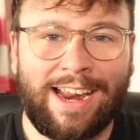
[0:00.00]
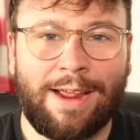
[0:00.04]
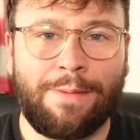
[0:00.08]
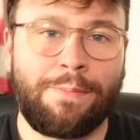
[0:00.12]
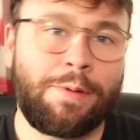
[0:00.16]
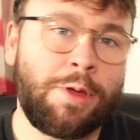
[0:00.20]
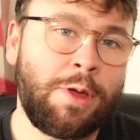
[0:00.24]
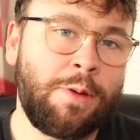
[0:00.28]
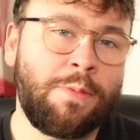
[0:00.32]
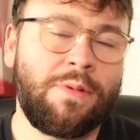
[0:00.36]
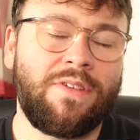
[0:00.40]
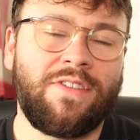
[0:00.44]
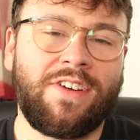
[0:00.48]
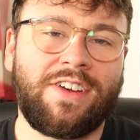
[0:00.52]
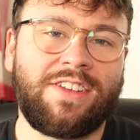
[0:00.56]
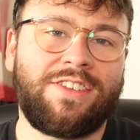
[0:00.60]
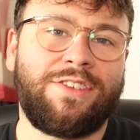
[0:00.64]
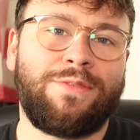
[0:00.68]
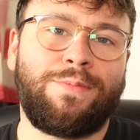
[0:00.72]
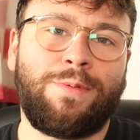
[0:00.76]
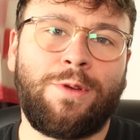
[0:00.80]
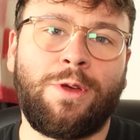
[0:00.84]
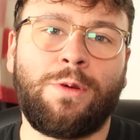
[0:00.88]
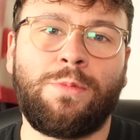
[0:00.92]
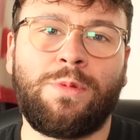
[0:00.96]
And Puma
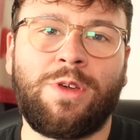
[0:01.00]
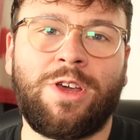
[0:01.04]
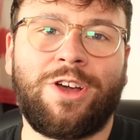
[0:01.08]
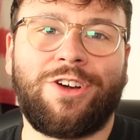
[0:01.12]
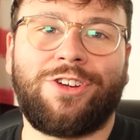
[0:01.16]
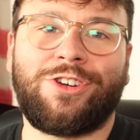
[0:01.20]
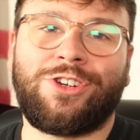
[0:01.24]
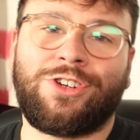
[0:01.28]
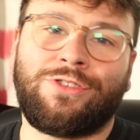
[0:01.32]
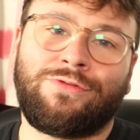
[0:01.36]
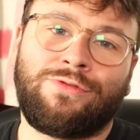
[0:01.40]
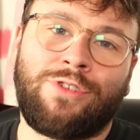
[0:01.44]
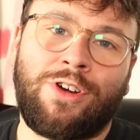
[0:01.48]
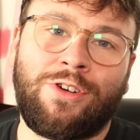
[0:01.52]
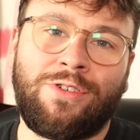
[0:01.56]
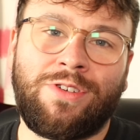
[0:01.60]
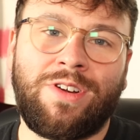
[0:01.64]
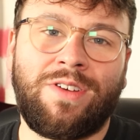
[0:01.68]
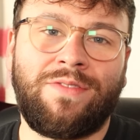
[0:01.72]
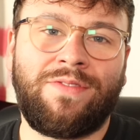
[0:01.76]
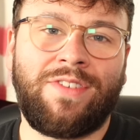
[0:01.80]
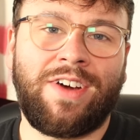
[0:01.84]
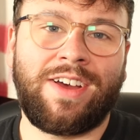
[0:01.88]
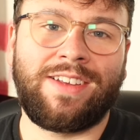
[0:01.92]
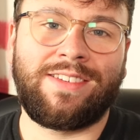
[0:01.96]
versus Puma, you got
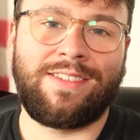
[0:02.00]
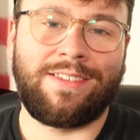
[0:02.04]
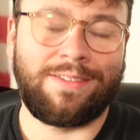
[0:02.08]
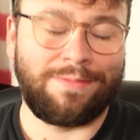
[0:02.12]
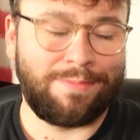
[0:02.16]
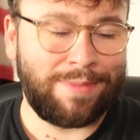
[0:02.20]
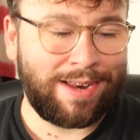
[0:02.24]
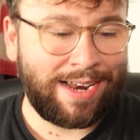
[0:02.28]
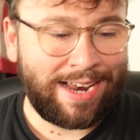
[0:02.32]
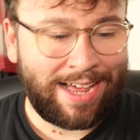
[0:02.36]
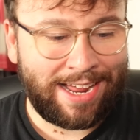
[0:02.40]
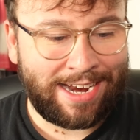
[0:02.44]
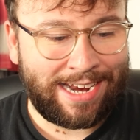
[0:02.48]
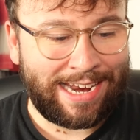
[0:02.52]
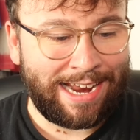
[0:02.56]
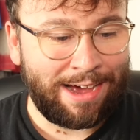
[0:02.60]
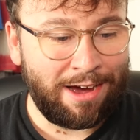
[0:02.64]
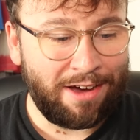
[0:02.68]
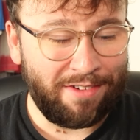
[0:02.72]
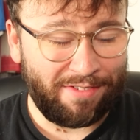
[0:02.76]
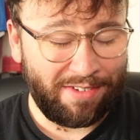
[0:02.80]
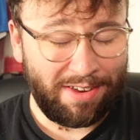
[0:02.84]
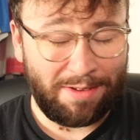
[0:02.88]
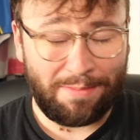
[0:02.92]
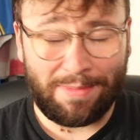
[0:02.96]
Girona versus Milan. Now,
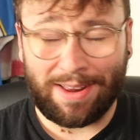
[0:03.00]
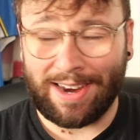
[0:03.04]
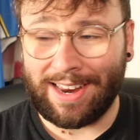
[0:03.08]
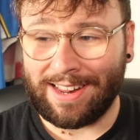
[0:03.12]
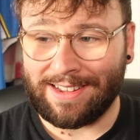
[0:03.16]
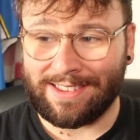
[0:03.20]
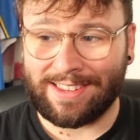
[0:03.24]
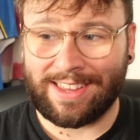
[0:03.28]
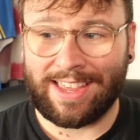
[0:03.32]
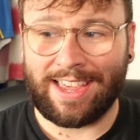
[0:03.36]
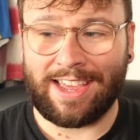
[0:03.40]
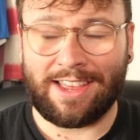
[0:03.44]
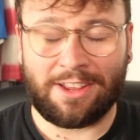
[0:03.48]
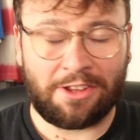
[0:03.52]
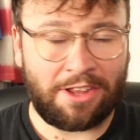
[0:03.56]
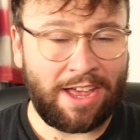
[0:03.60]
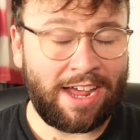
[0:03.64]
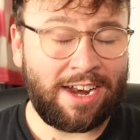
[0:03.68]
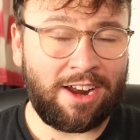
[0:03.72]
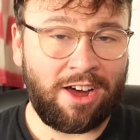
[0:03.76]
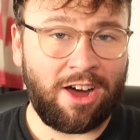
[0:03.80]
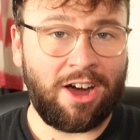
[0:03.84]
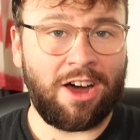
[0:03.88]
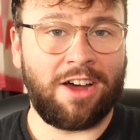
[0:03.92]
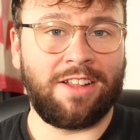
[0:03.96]
I think Milan's kit has
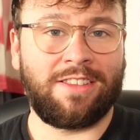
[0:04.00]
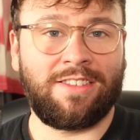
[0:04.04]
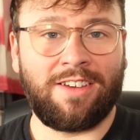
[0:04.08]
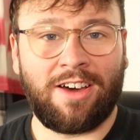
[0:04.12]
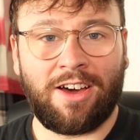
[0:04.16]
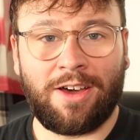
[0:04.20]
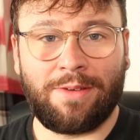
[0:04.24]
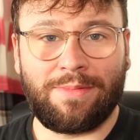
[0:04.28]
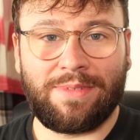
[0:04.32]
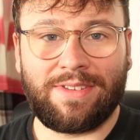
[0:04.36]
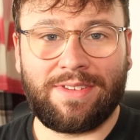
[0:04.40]
had a hard time